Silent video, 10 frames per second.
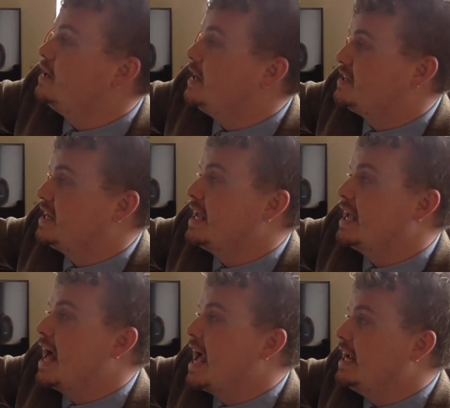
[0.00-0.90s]
letter
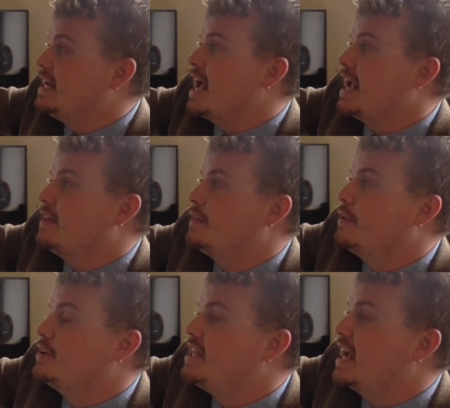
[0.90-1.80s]
here, A and A.
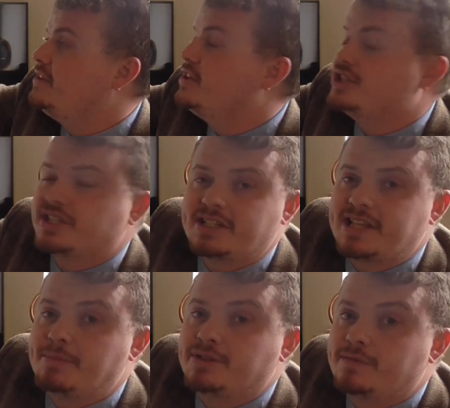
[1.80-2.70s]
The second digit's the
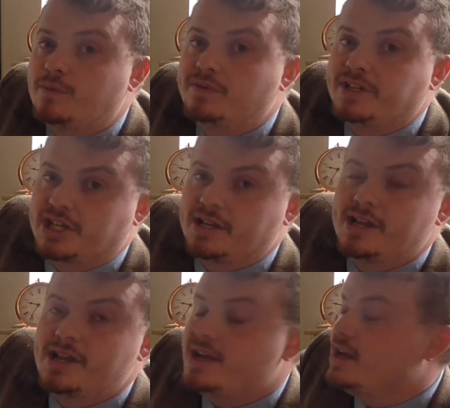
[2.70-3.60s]
same as the 4th digit.
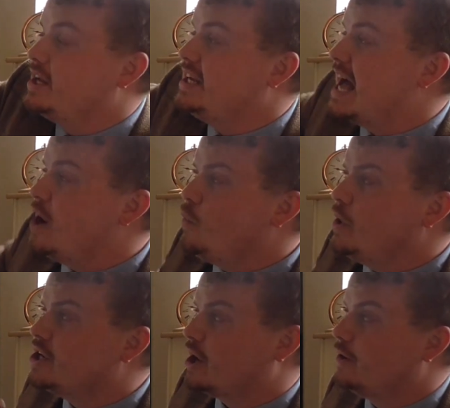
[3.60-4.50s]
Now
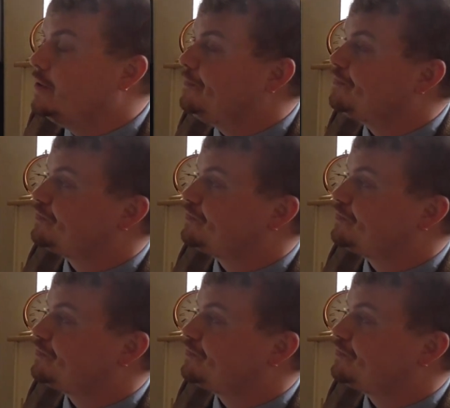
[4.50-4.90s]
we know